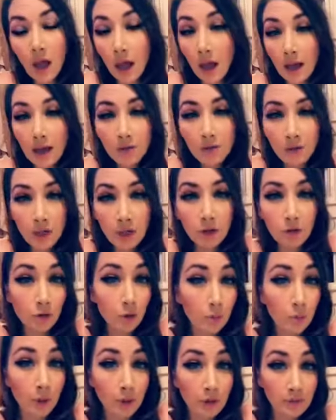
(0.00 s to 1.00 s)
I create a
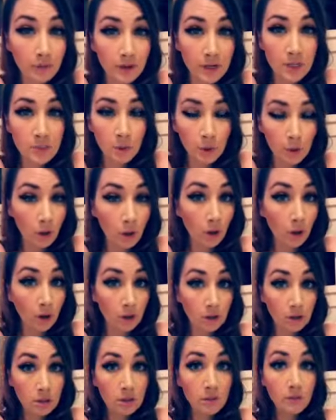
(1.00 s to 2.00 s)
group on Facebook
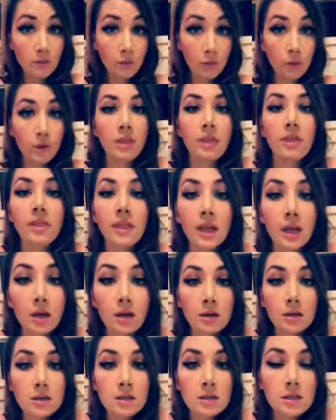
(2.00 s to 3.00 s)
called For the
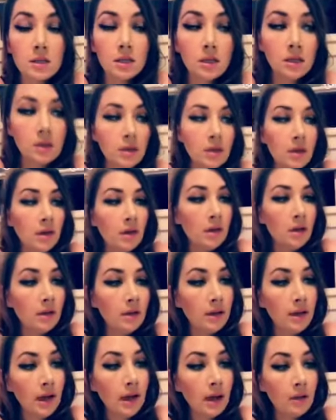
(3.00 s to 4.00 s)
Thinkers.
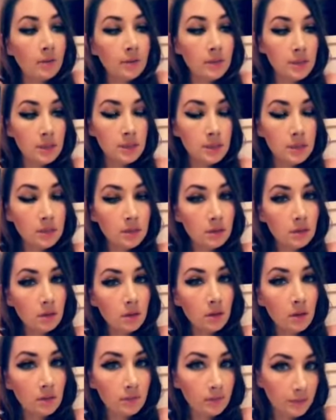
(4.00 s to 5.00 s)
Now, this isn't
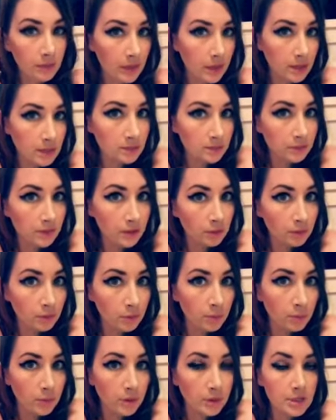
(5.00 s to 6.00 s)
a philosophy
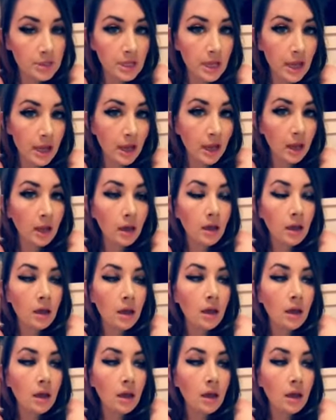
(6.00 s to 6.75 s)
group per se.